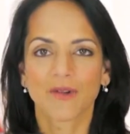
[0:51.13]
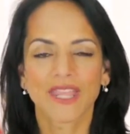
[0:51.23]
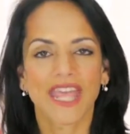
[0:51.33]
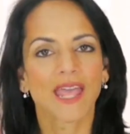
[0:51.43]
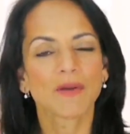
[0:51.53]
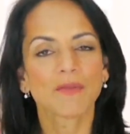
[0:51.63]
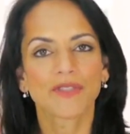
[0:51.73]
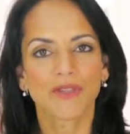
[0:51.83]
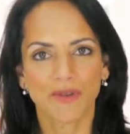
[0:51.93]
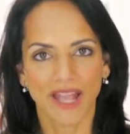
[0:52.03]
we came up
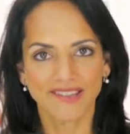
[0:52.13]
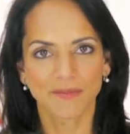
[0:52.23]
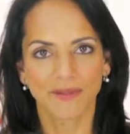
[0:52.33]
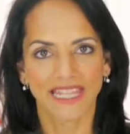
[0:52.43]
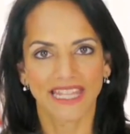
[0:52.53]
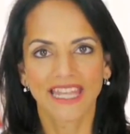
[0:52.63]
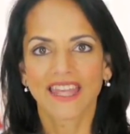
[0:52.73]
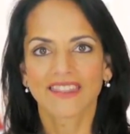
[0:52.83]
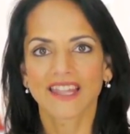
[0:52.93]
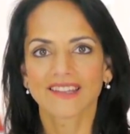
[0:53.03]
with a recipe
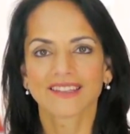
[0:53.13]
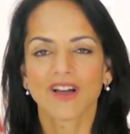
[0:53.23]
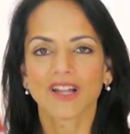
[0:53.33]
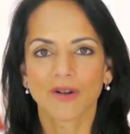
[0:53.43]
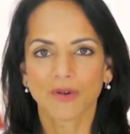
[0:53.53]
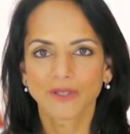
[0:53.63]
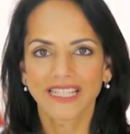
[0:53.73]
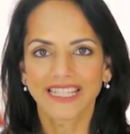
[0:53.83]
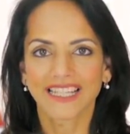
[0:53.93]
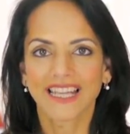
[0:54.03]
that's not
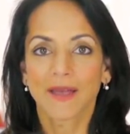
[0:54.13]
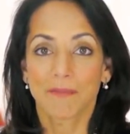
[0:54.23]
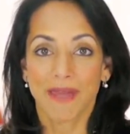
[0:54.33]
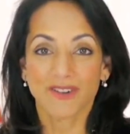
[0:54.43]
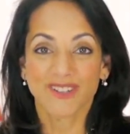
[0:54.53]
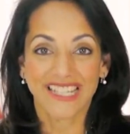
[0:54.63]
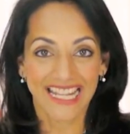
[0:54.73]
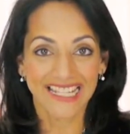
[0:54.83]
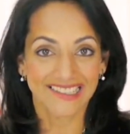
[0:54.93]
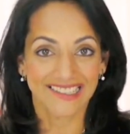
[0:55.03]
only better
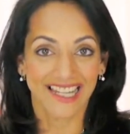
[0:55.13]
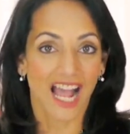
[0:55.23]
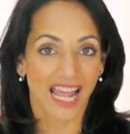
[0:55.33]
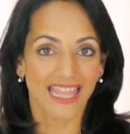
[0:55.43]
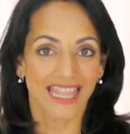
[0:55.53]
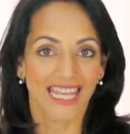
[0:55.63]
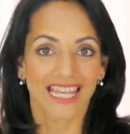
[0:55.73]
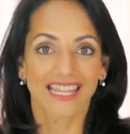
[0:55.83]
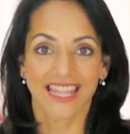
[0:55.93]
tasting, I think,